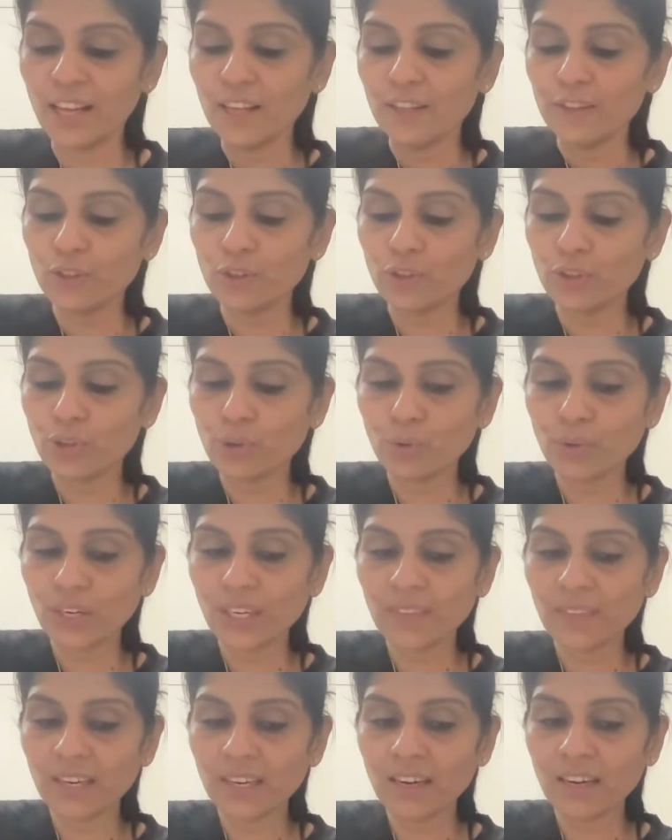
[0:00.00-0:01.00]
So
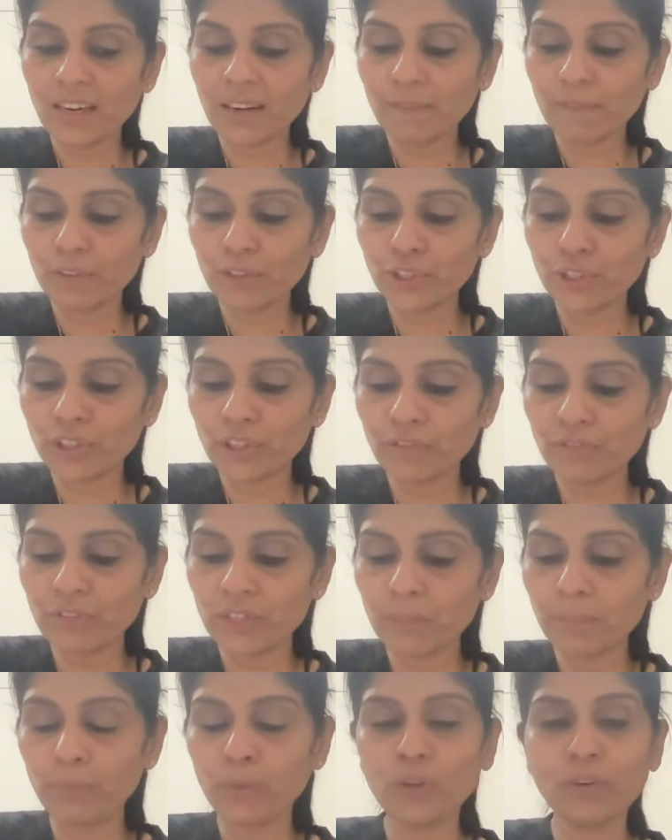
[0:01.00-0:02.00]
during the conversion of
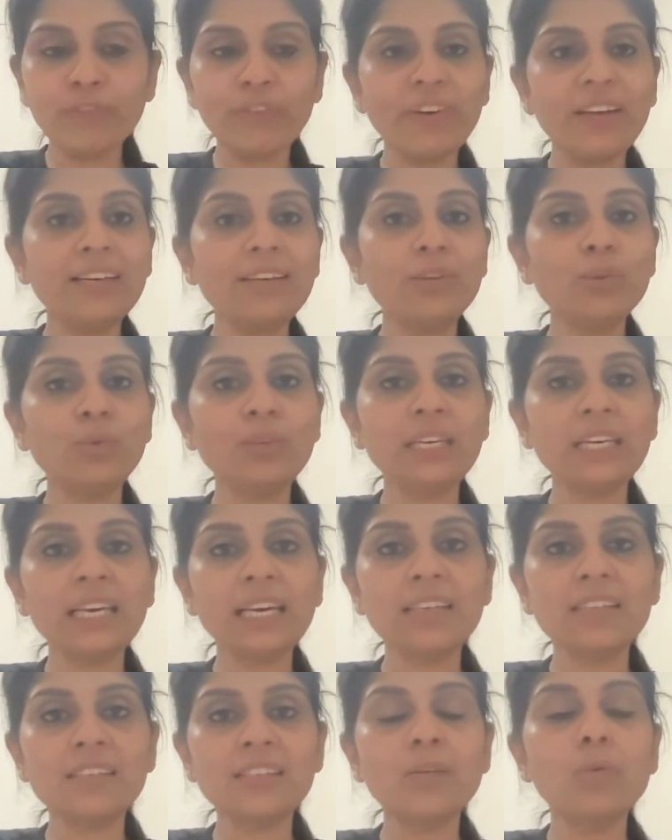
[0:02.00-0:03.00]
tryptophan to
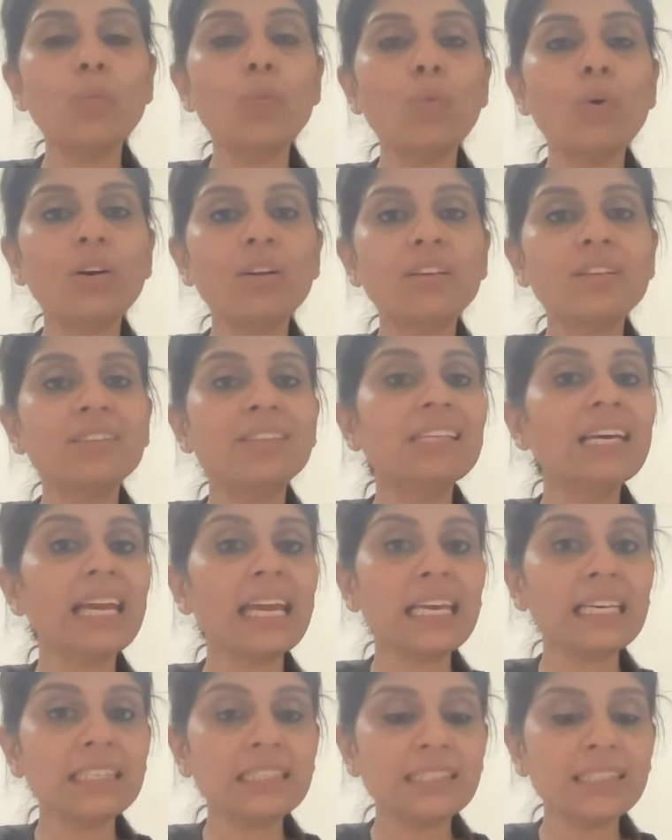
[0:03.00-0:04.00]
niacin, what is the
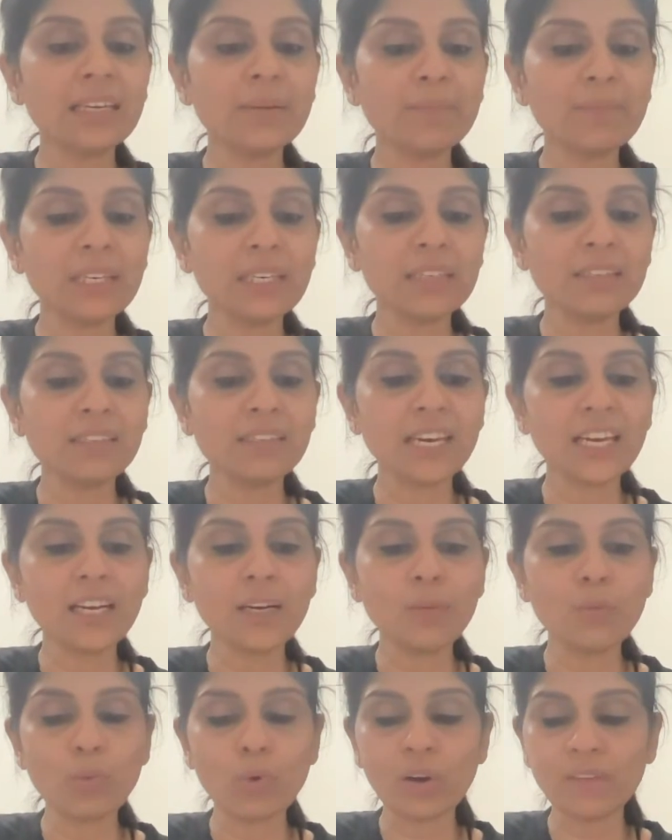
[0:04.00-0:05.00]
enzyme that is
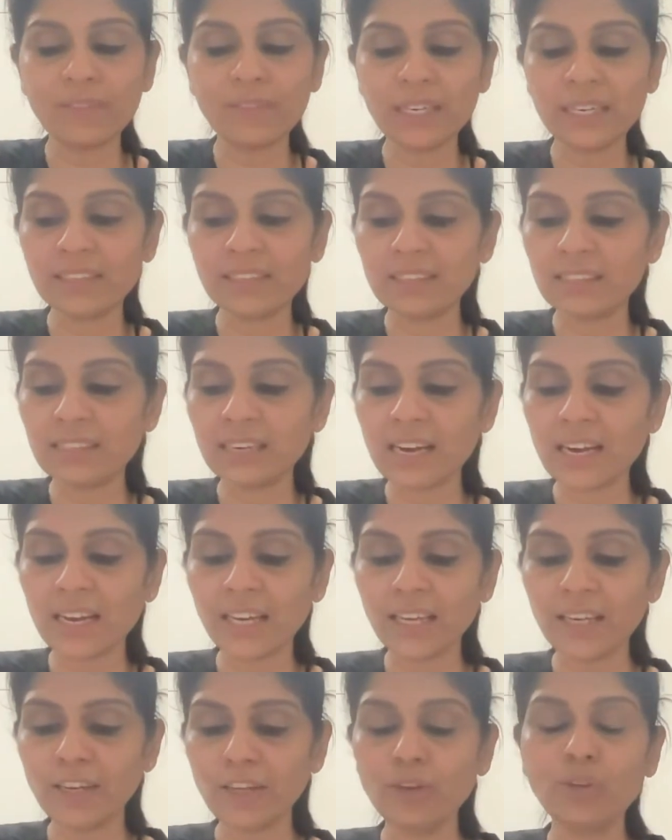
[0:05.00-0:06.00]
involved? It is
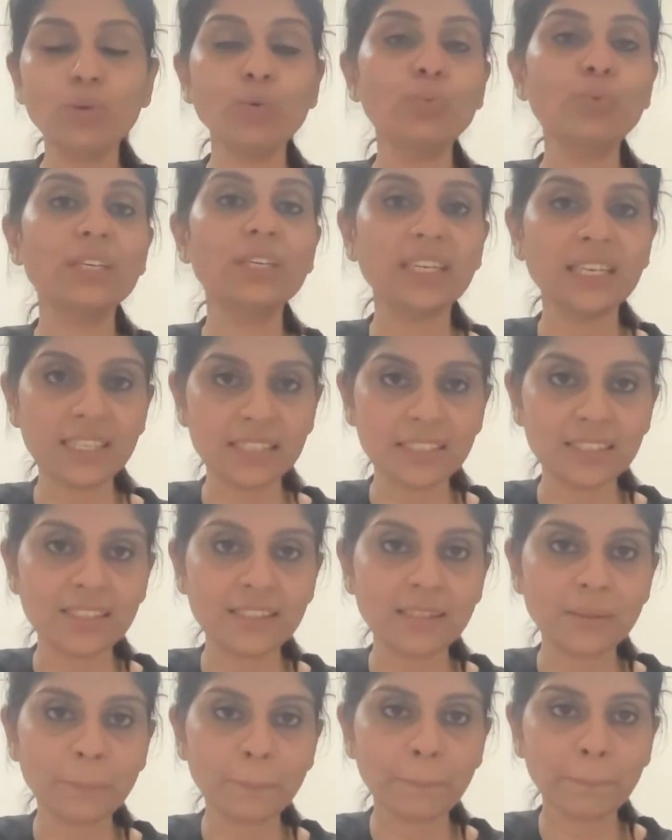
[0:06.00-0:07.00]
kynureninase.